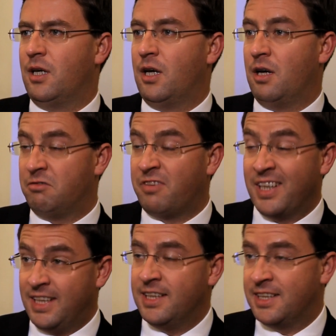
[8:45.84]
And
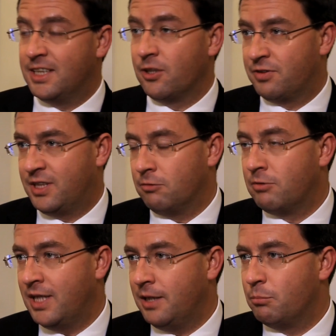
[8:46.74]
finally, this is obviously a
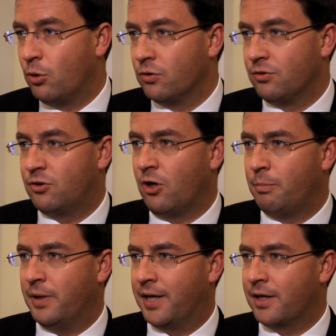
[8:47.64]
really important
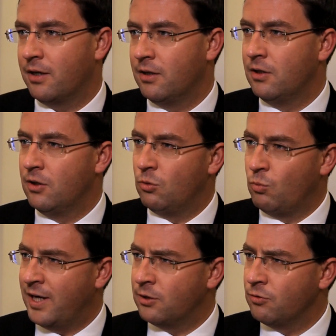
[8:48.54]
topic.
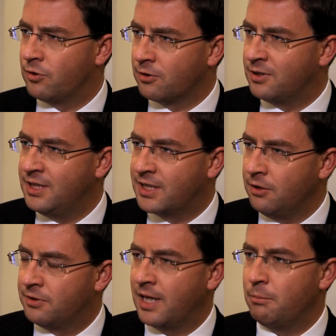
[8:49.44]
Where can authorities go
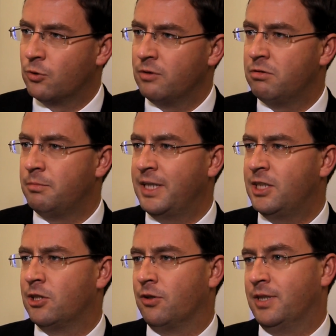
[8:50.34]
to get more
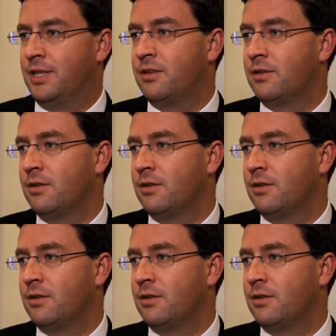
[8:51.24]
information on it?